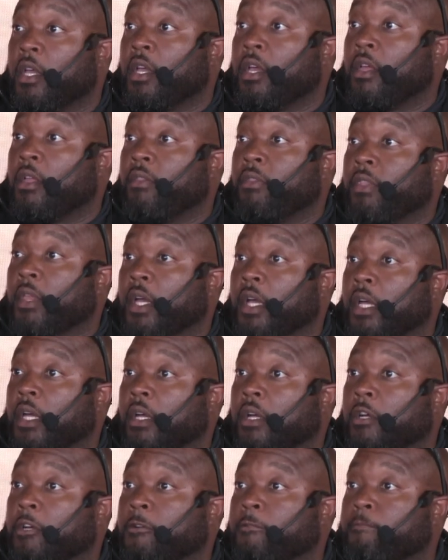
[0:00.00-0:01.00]

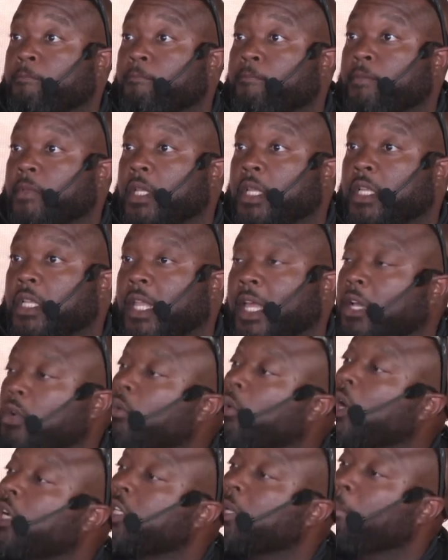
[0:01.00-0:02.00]
who
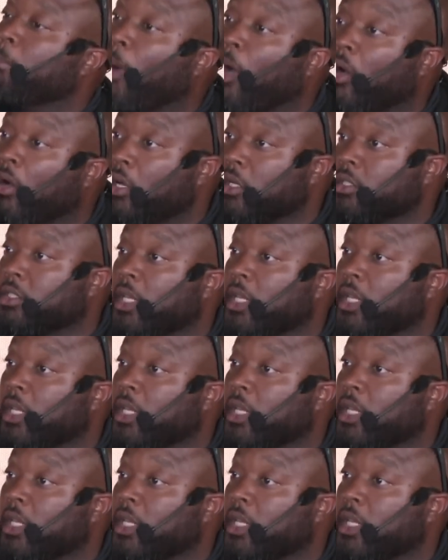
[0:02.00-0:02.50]
worked in bars.